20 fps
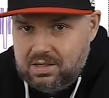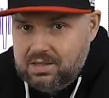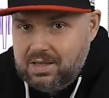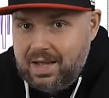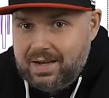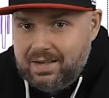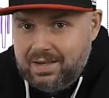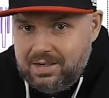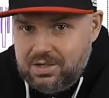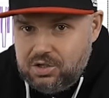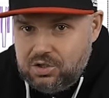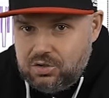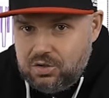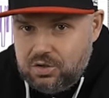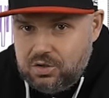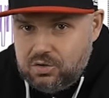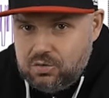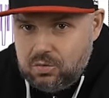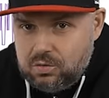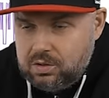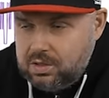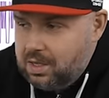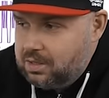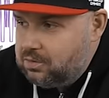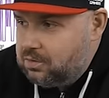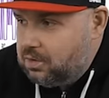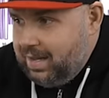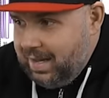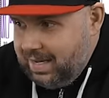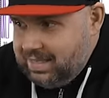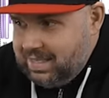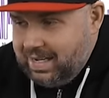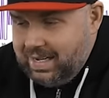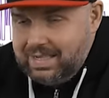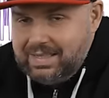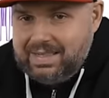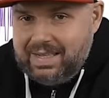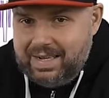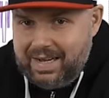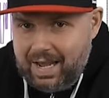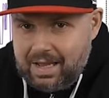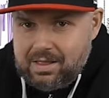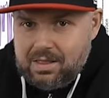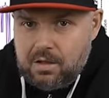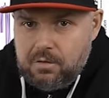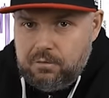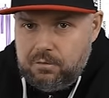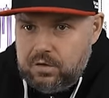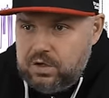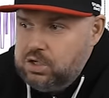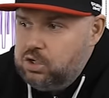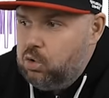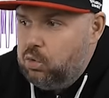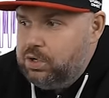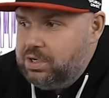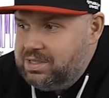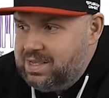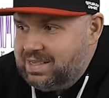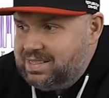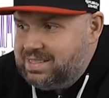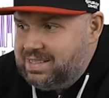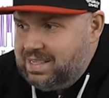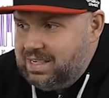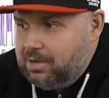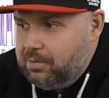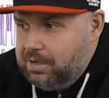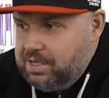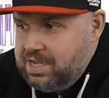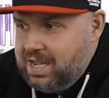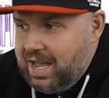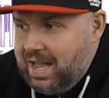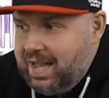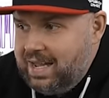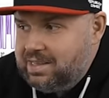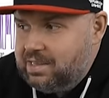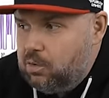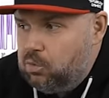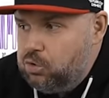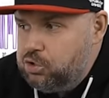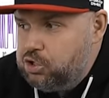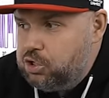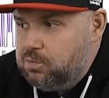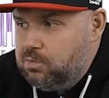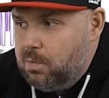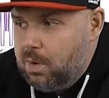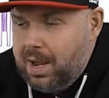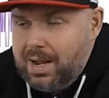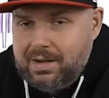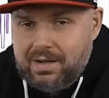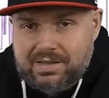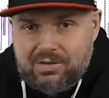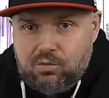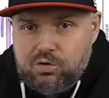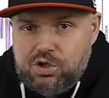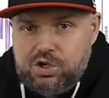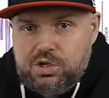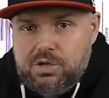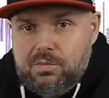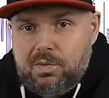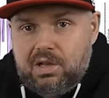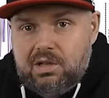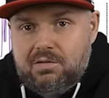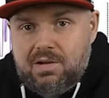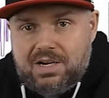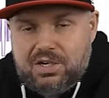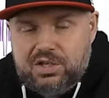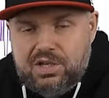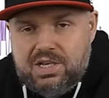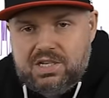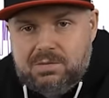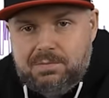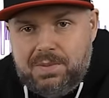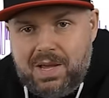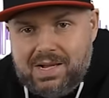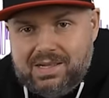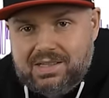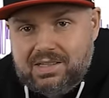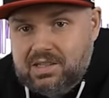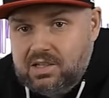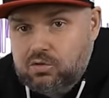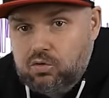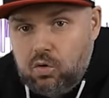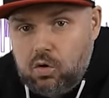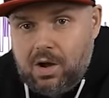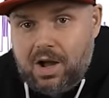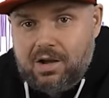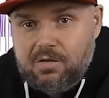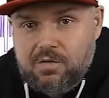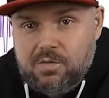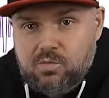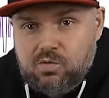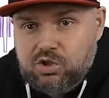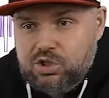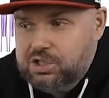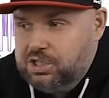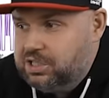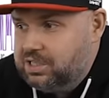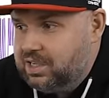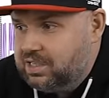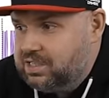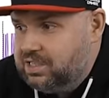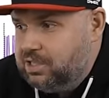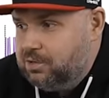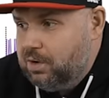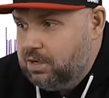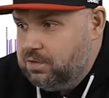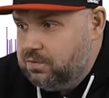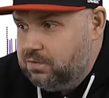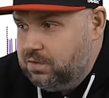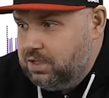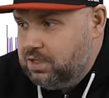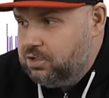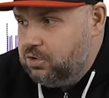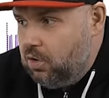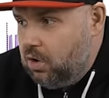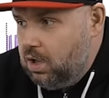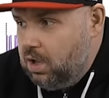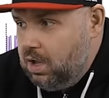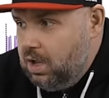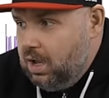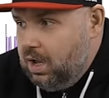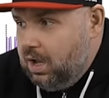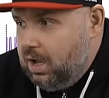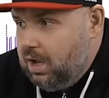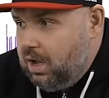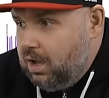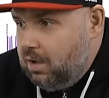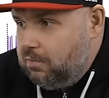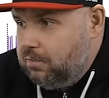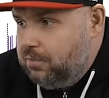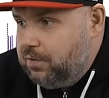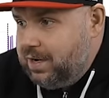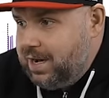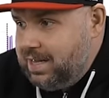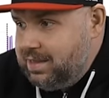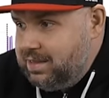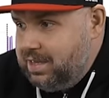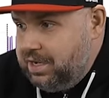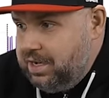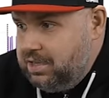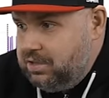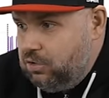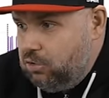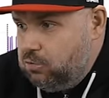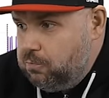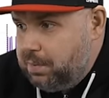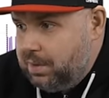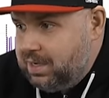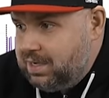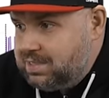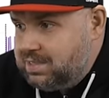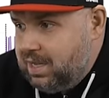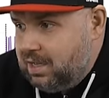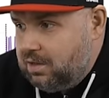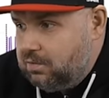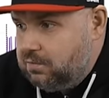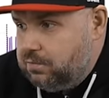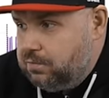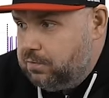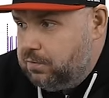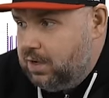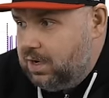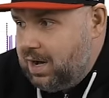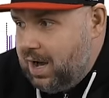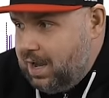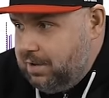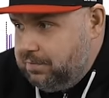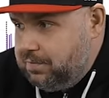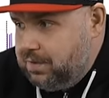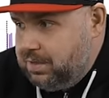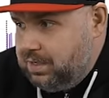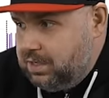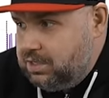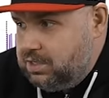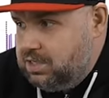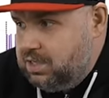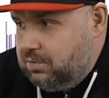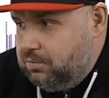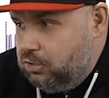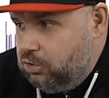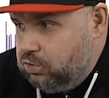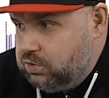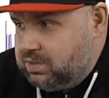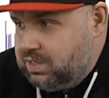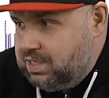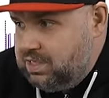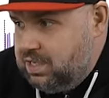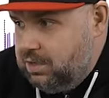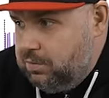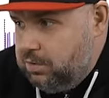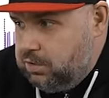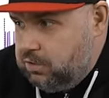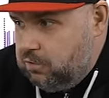This is specifically video editing, and this is a very important aspect. This is how you can edit video in rendering. It showed in the graph, ninety-nine F P S. Of course, in ray tracing, it was software processing sixteen sixty-eight,